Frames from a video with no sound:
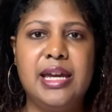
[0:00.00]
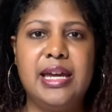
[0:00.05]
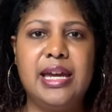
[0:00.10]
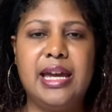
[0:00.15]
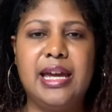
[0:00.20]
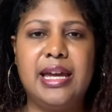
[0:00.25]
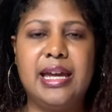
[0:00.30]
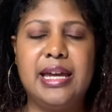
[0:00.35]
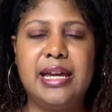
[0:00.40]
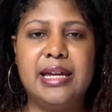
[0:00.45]

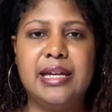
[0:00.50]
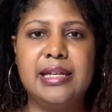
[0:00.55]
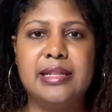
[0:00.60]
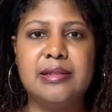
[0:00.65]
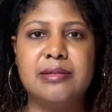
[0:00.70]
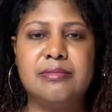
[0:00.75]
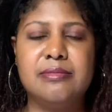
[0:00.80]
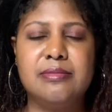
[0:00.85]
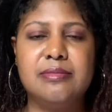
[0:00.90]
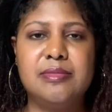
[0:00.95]

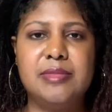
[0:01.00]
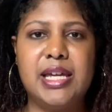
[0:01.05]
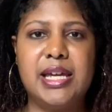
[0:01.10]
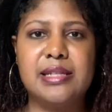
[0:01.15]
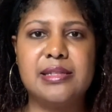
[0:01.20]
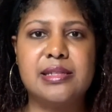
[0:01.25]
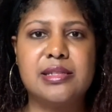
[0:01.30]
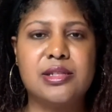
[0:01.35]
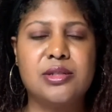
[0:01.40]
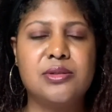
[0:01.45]
and
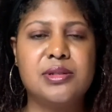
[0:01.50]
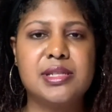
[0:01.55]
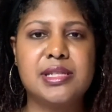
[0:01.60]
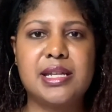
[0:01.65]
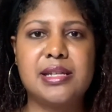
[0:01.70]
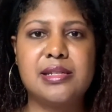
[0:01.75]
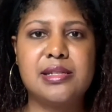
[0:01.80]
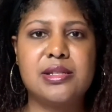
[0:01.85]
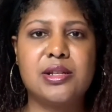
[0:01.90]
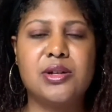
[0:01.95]
as soon as I
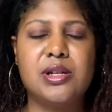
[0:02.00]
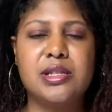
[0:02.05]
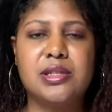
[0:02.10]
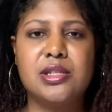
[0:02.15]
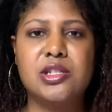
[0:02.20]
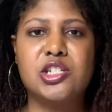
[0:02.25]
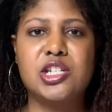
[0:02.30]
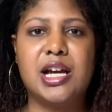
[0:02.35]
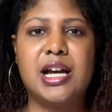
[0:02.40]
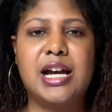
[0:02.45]
started
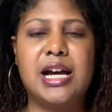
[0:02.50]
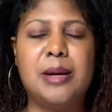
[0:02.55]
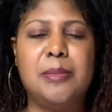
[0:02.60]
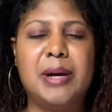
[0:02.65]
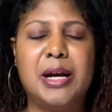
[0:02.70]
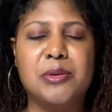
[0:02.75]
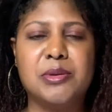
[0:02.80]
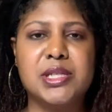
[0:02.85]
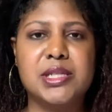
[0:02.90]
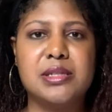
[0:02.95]
the job,
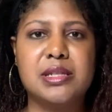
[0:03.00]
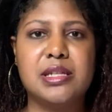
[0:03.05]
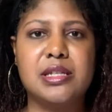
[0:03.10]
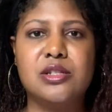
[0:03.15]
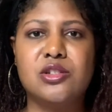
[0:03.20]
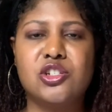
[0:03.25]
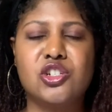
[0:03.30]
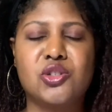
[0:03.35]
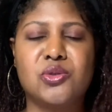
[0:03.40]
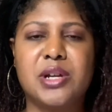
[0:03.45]
I was
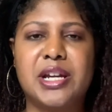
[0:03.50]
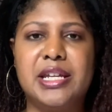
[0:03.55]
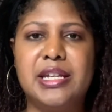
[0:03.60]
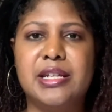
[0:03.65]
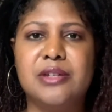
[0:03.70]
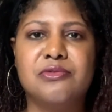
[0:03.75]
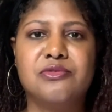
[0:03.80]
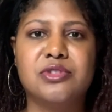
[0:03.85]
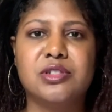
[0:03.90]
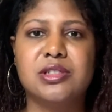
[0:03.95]
in
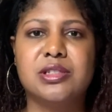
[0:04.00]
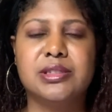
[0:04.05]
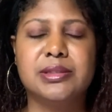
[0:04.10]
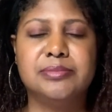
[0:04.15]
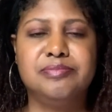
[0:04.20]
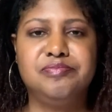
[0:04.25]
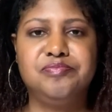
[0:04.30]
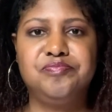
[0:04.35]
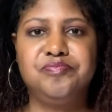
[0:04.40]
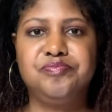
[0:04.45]
training
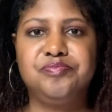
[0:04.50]
for